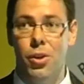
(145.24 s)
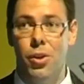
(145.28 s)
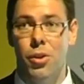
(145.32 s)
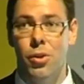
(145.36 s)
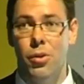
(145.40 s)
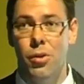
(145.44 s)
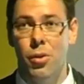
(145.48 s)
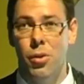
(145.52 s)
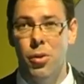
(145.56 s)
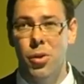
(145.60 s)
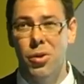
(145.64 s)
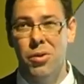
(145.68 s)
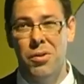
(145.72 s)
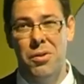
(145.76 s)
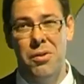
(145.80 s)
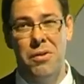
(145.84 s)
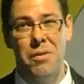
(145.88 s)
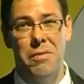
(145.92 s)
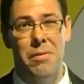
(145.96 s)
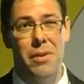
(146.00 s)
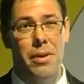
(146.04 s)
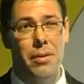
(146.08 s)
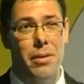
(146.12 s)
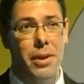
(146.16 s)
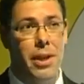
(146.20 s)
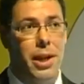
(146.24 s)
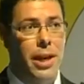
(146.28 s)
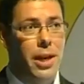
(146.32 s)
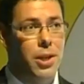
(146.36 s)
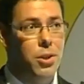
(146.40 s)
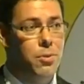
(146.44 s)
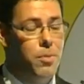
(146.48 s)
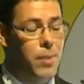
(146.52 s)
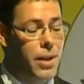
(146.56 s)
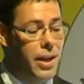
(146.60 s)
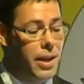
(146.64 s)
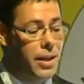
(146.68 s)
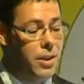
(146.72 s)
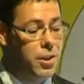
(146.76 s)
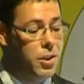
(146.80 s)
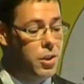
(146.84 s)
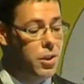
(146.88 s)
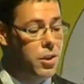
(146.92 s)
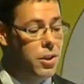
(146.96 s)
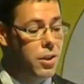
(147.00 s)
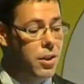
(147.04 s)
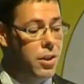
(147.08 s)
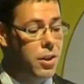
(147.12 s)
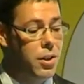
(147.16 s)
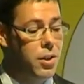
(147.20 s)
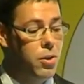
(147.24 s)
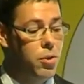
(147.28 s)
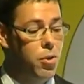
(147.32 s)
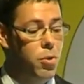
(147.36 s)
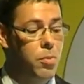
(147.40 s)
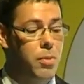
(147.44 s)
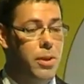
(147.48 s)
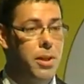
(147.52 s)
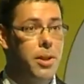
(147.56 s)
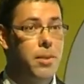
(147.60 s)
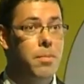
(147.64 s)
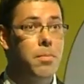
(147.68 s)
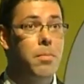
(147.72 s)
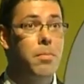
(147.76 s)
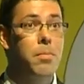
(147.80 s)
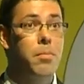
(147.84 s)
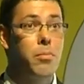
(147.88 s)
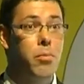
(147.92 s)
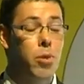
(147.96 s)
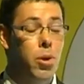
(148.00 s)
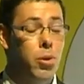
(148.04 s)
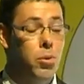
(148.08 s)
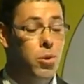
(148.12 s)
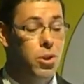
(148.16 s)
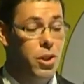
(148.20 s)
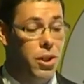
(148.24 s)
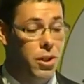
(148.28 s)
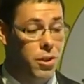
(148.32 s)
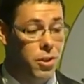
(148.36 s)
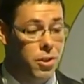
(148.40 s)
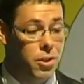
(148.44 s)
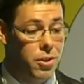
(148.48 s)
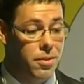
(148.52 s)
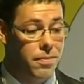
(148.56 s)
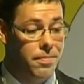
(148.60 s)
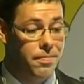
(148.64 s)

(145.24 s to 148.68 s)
not a very nice place to be processed.